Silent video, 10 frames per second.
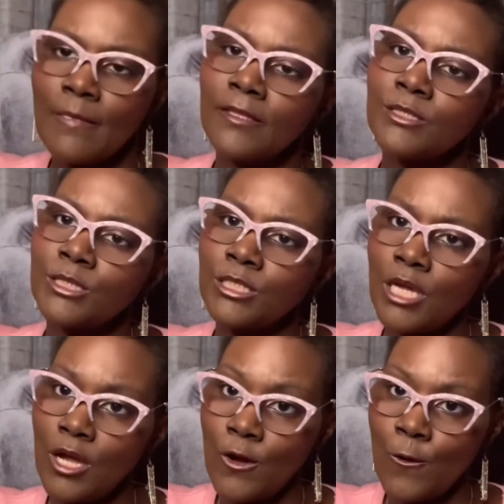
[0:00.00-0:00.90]

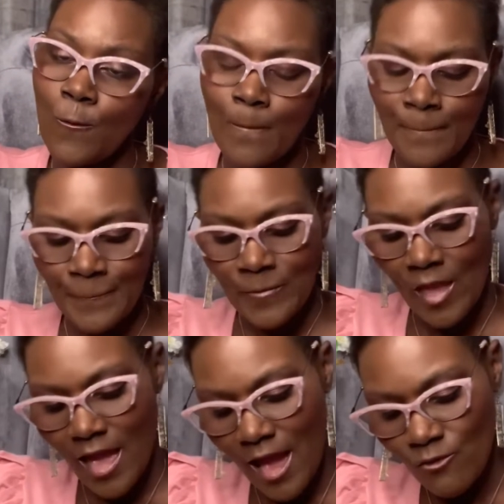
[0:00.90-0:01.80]
So
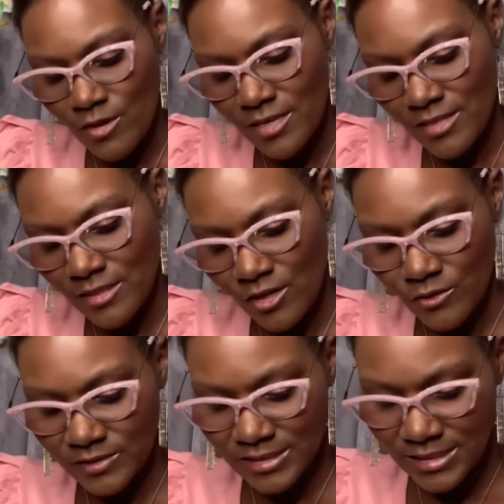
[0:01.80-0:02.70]
I will get
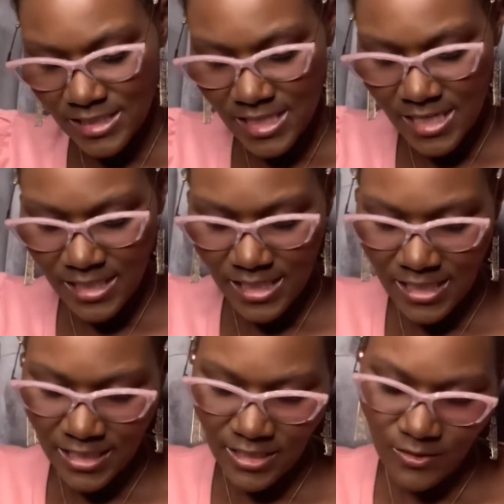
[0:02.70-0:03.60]
those done and
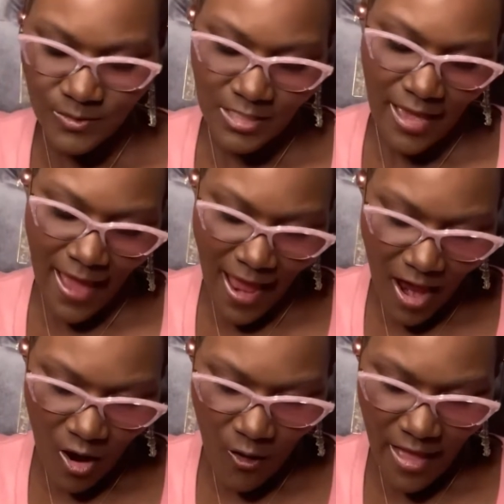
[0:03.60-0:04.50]
get those
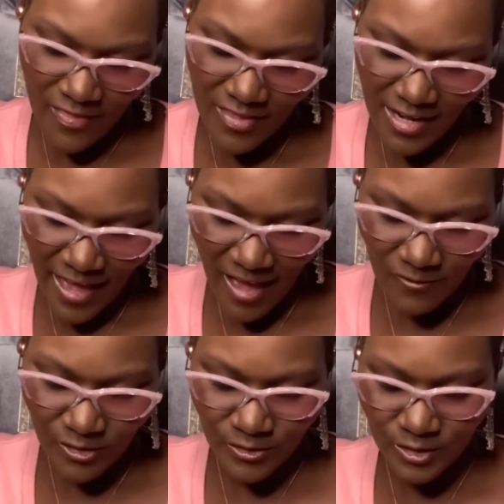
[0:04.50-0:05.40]
out. And then I have a
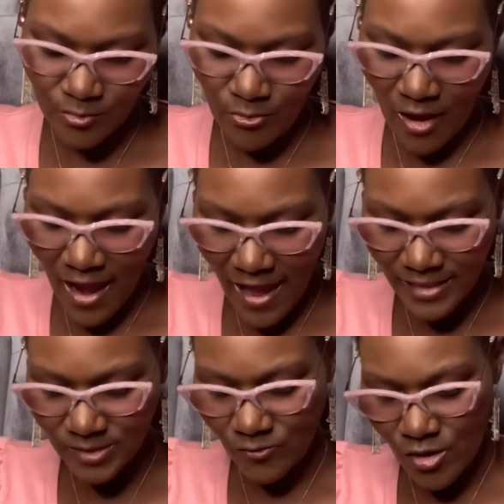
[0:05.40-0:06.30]
little
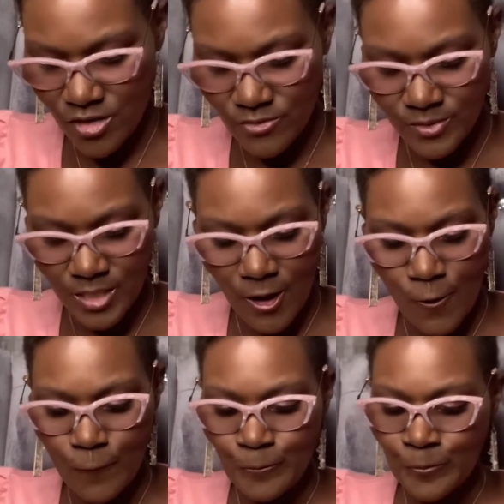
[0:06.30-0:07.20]
surprise for you. So
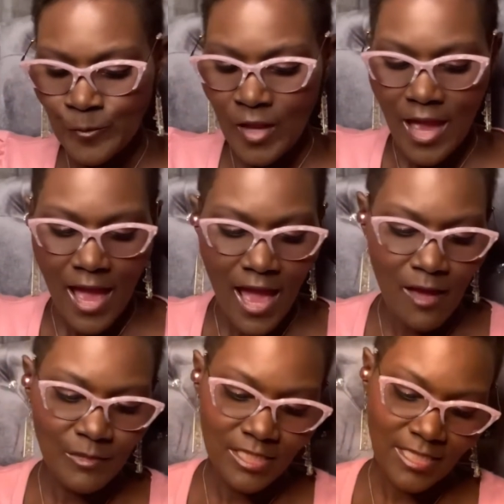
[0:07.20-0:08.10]

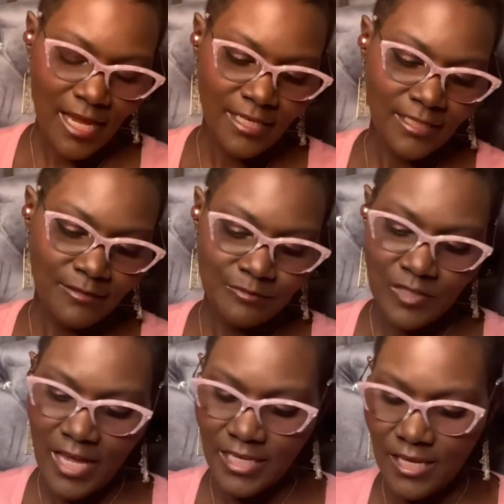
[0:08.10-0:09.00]
I'm excited.
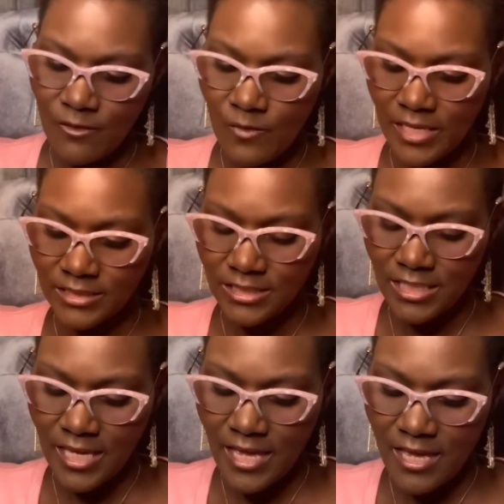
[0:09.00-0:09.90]
I can't wait to
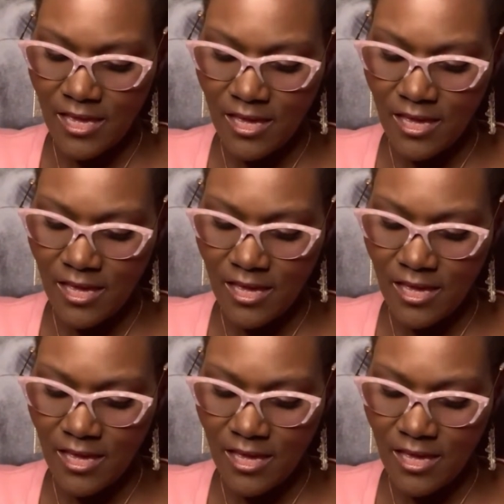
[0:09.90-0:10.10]
that.